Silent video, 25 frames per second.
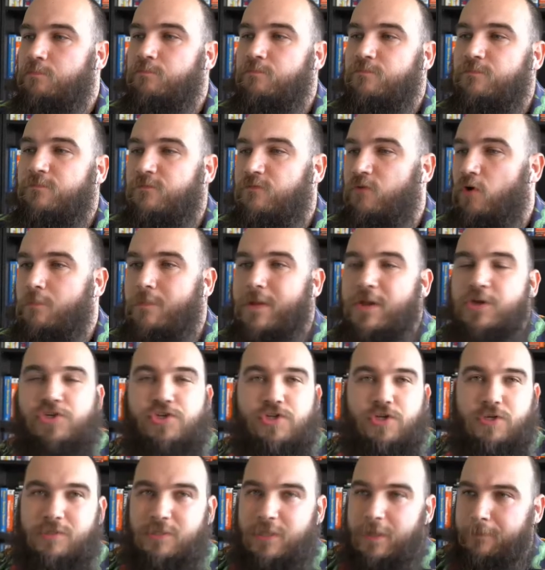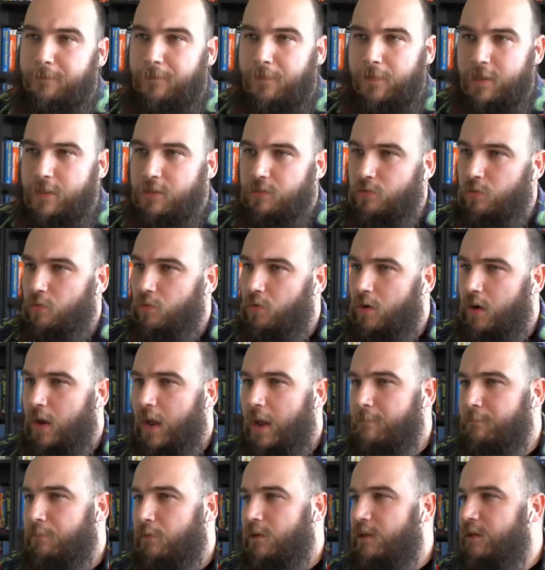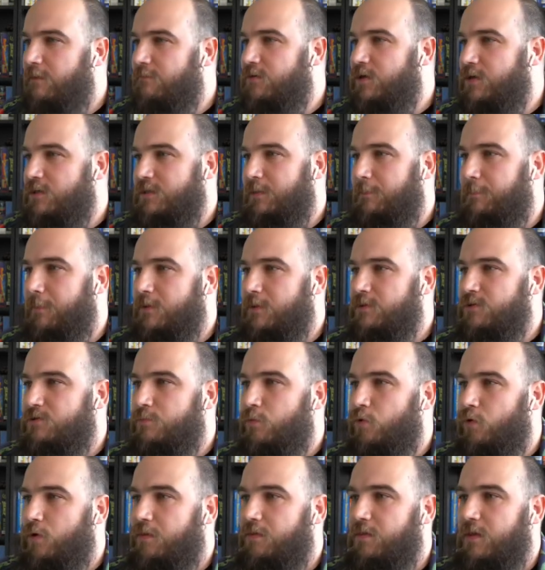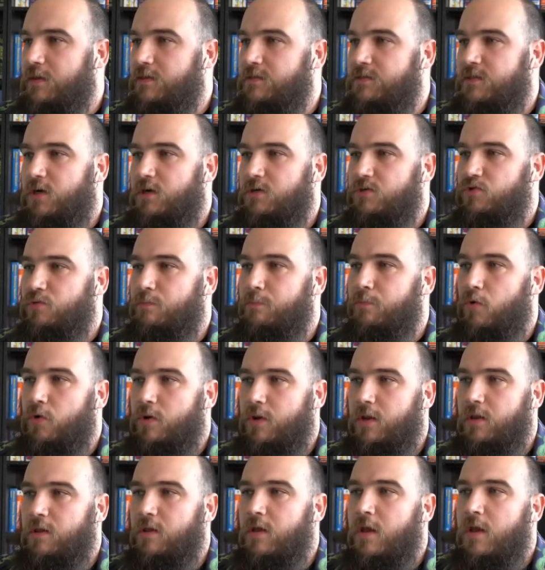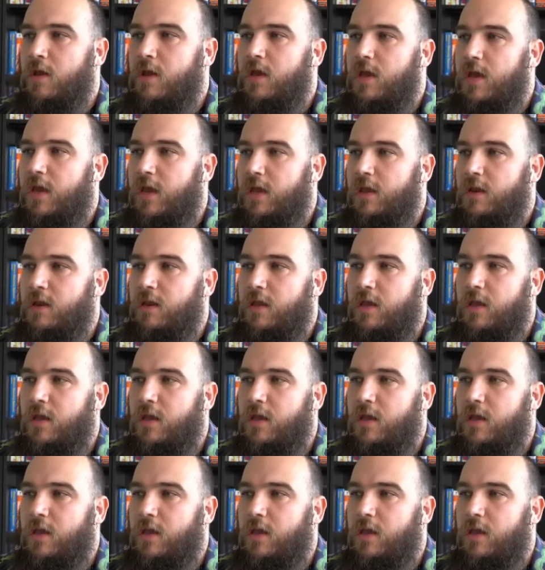formation template, or I believe there's a bunch more things that are supported in